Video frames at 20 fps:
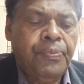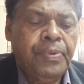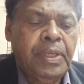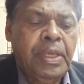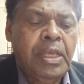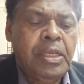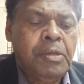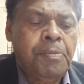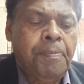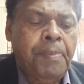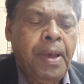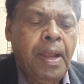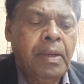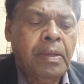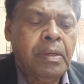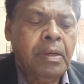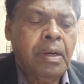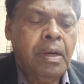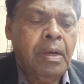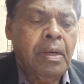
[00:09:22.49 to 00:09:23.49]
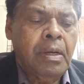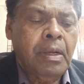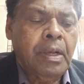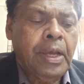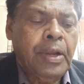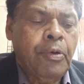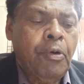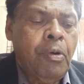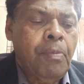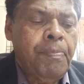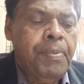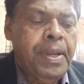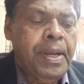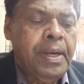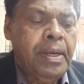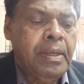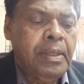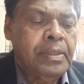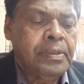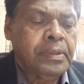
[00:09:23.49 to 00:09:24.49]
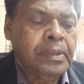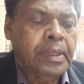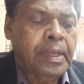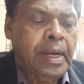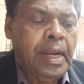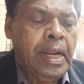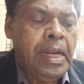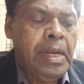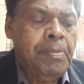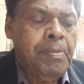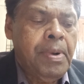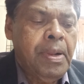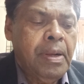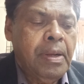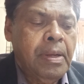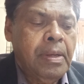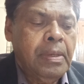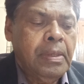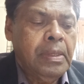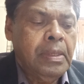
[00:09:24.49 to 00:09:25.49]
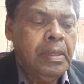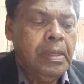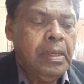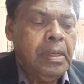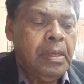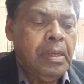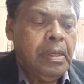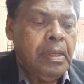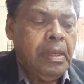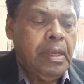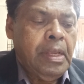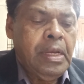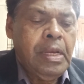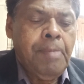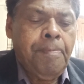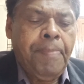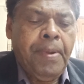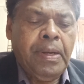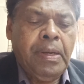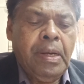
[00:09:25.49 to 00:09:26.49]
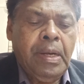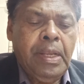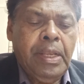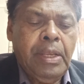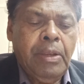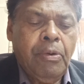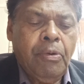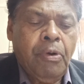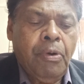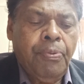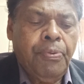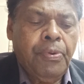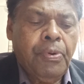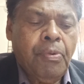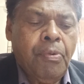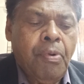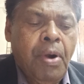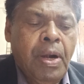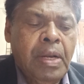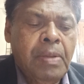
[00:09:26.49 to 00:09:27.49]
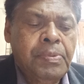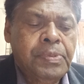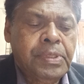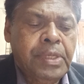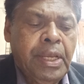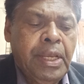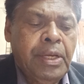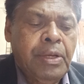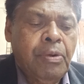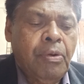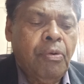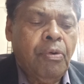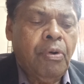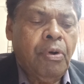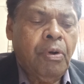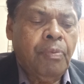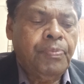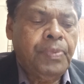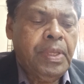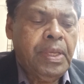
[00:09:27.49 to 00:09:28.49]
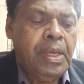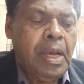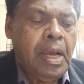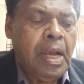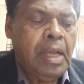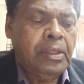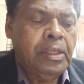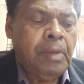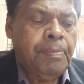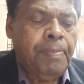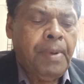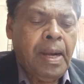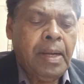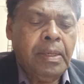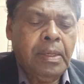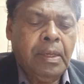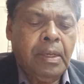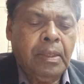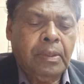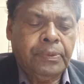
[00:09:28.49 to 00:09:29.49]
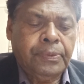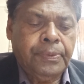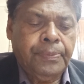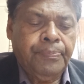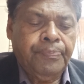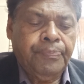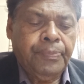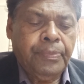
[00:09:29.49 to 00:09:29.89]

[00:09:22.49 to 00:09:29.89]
each particle cannot be described independently of quantum state of the other particles.